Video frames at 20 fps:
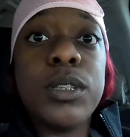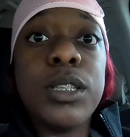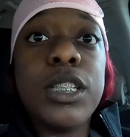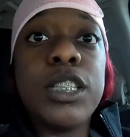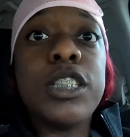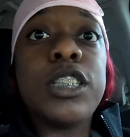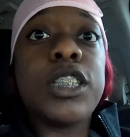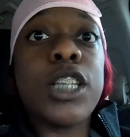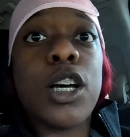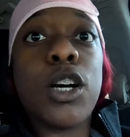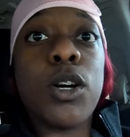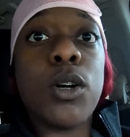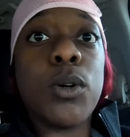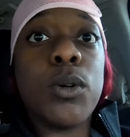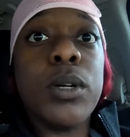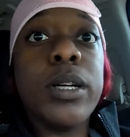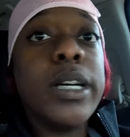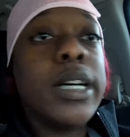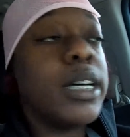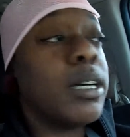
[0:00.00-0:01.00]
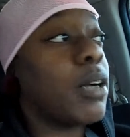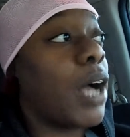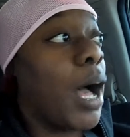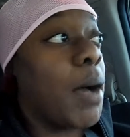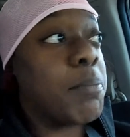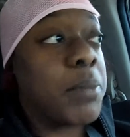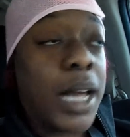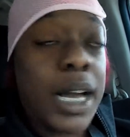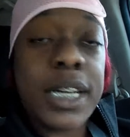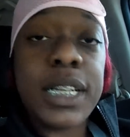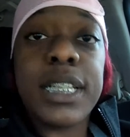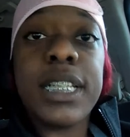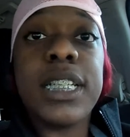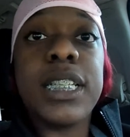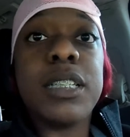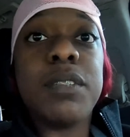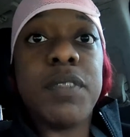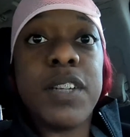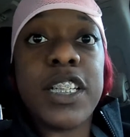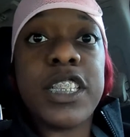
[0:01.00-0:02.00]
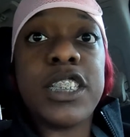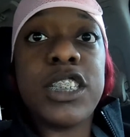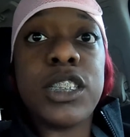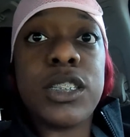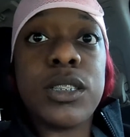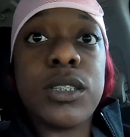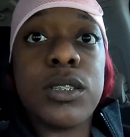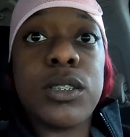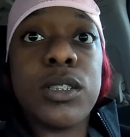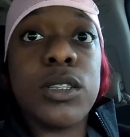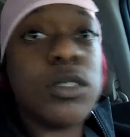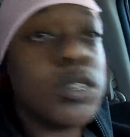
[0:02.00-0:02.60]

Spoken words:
so I'm not going to evict you.